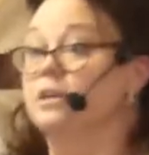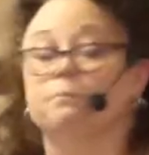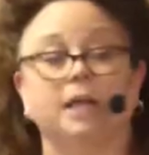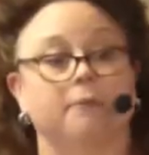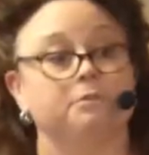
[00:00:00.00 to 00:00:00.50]

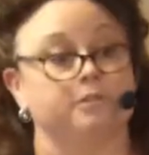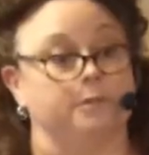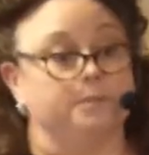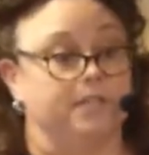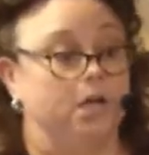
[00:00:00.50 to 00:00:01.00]
sometimes to
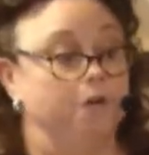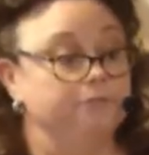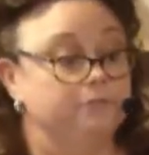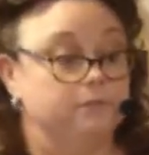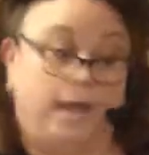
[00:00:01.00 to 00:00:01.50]

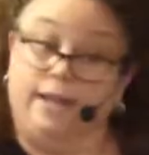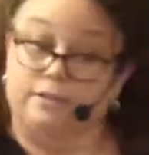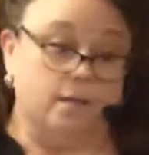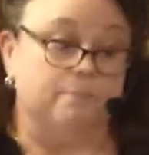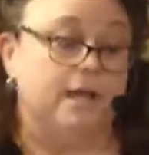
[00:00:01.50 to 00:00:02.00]
themselves and
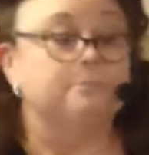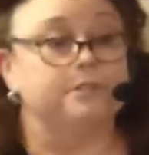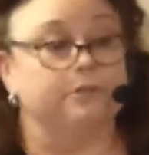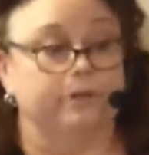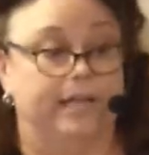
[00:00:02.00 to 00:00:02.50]
sometimes
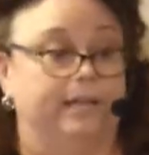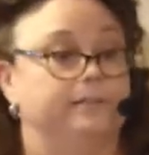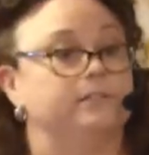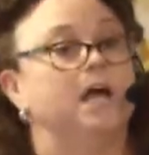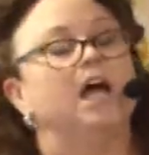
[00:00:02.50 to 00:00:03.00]
to their
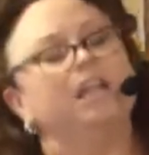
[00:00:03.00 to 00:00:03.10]
kids.